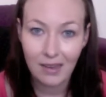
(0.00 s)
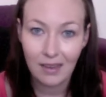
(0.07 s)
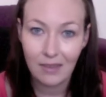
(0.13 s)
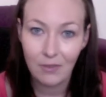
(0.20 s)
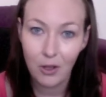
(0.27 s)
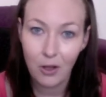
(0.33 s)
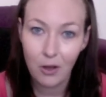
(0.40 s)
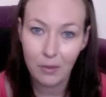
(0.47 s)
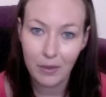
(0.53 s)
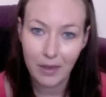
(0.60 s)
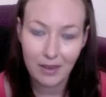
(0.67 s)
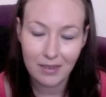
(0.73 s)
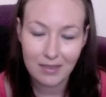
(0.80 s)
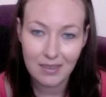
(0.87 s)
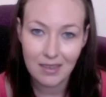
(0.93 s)
Leave a
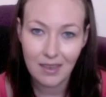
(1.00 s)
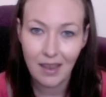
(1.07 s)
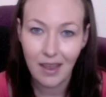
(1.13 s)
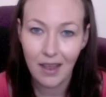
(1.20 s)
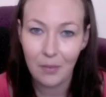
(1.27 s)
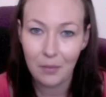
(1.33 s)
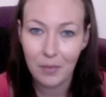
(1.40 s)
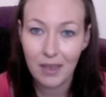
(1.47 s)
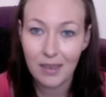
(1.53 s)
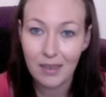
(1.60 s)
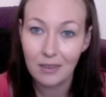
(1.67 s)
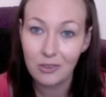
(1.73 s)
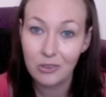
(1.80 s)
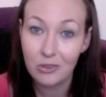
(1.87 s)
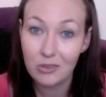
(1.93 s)
comment, and I'll
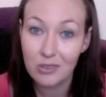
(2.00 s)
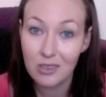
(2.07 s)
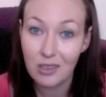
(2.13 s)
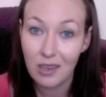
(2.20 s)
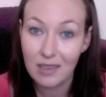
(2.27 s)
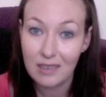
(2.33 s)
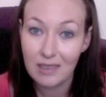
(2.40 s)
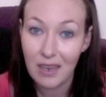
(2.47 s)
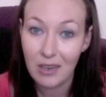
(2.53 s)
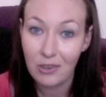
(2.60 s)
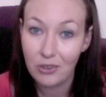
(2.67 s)
talk to you guys later,